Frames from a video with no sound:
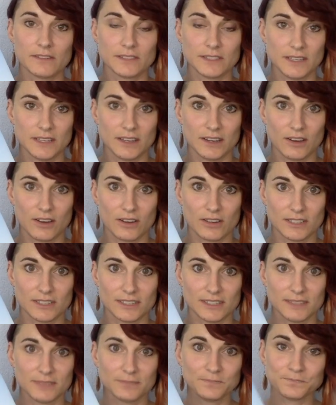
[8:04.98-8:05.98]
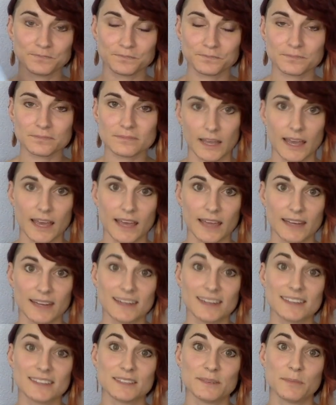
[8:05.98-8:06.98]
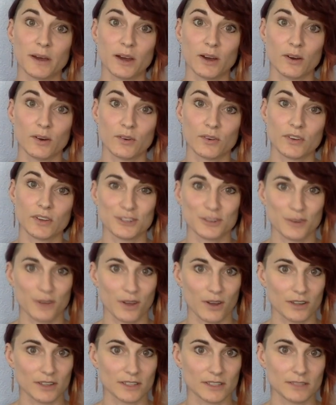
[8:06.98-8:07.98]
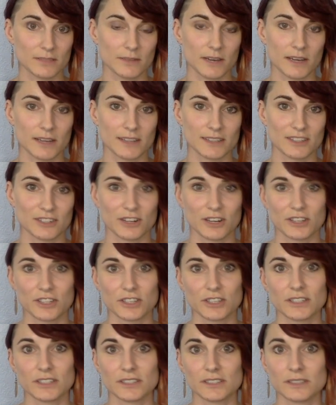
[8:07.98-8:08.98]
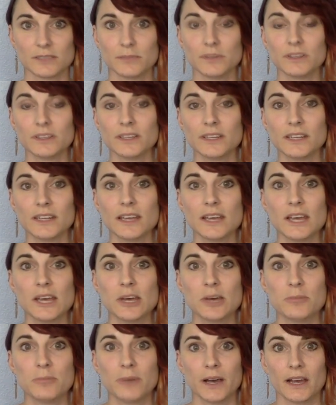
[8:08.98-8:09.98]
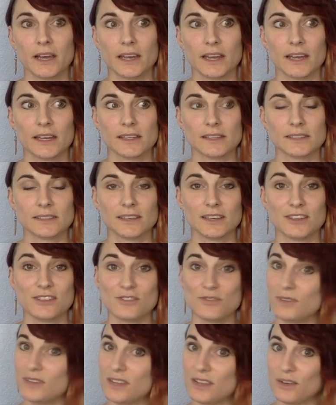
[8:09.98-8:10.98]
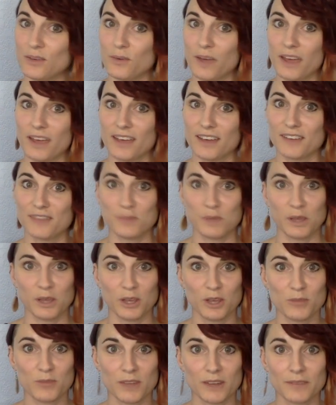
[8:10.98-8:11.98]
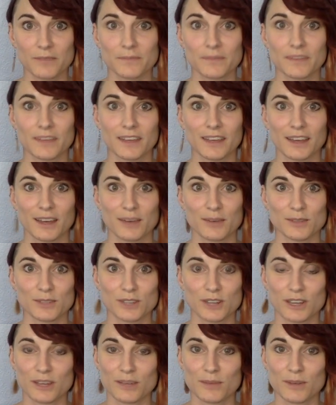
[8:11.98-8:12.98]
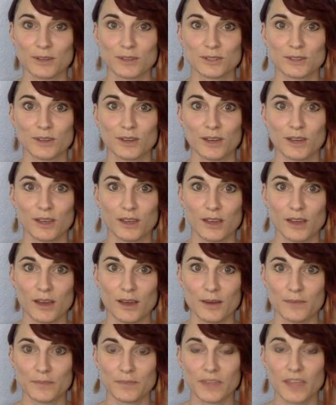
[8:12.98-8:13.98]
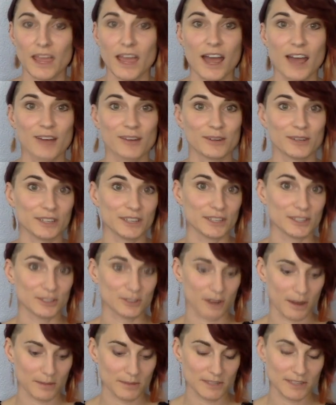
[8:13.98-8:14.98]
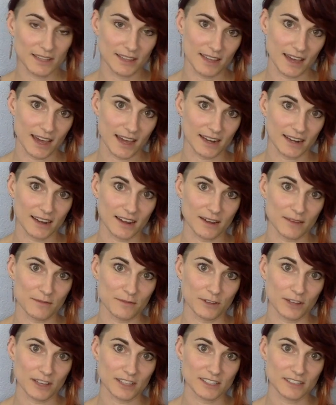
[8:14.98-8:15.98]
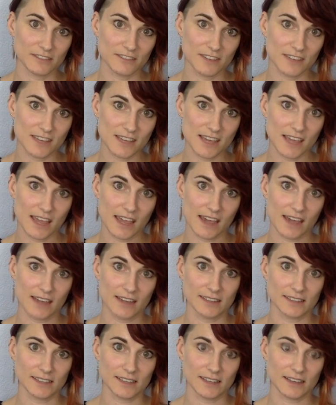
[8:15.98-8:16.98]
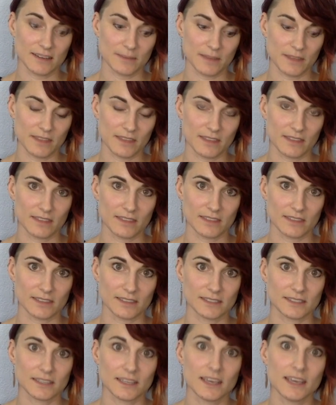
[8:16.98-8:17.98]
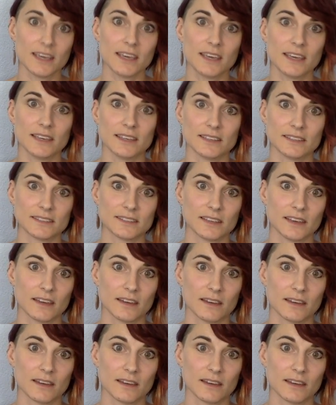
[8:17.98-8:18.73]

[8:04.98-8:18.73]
Seeing Autism. And it is about showing autism not as a tragic disability, but as a unique way of being human, like I was talking about. So I really ascribe to that philosophy, and I think that this is